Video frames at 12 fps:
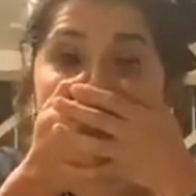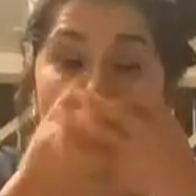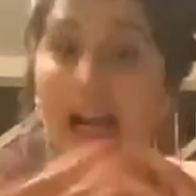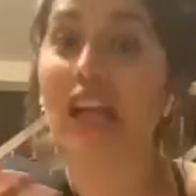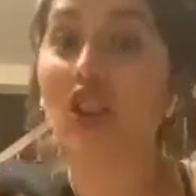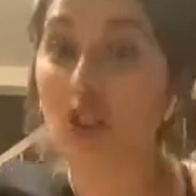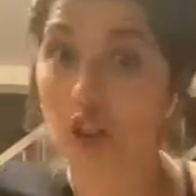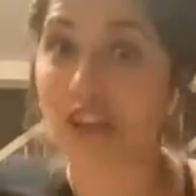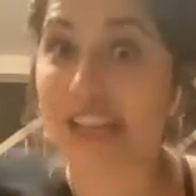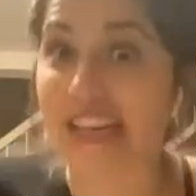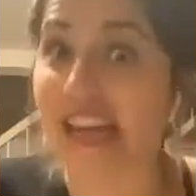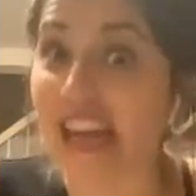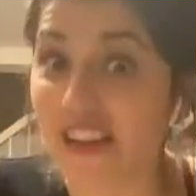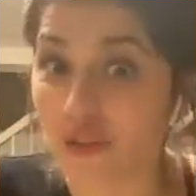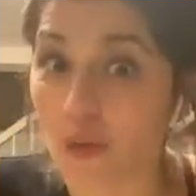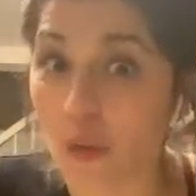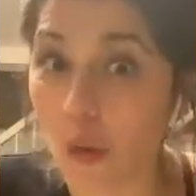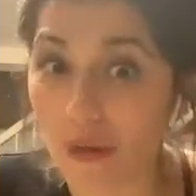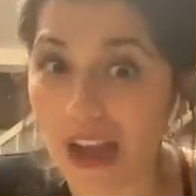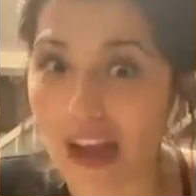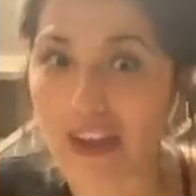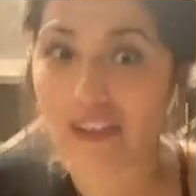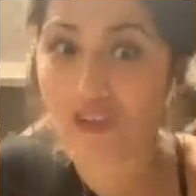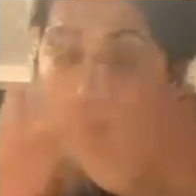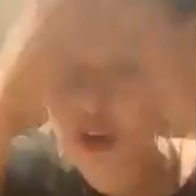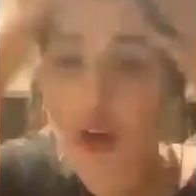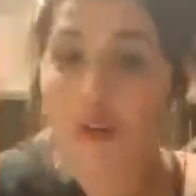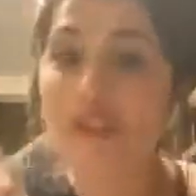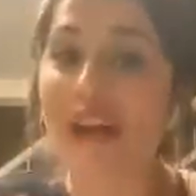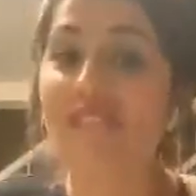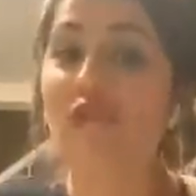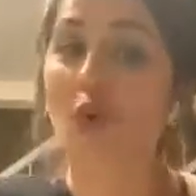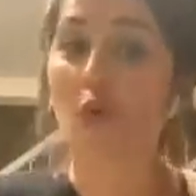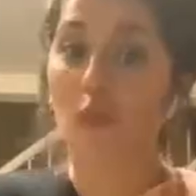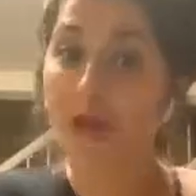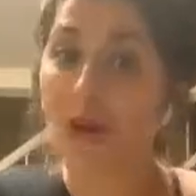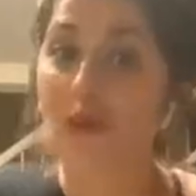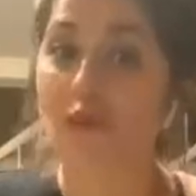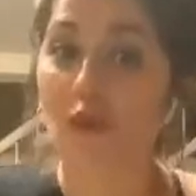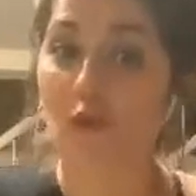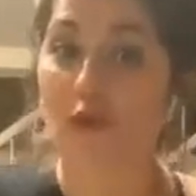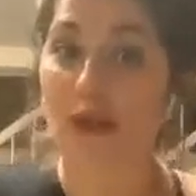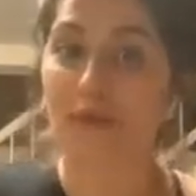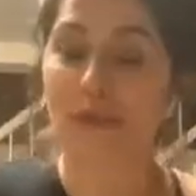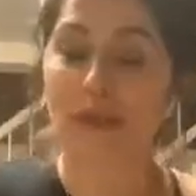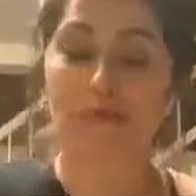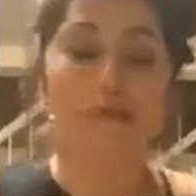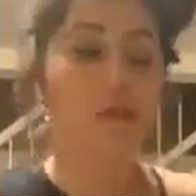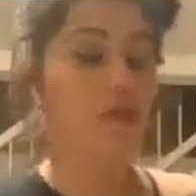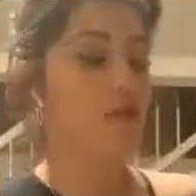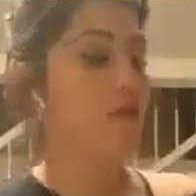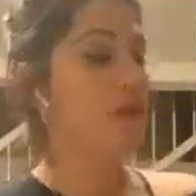I look like I have the Rona, you know, like for real, people.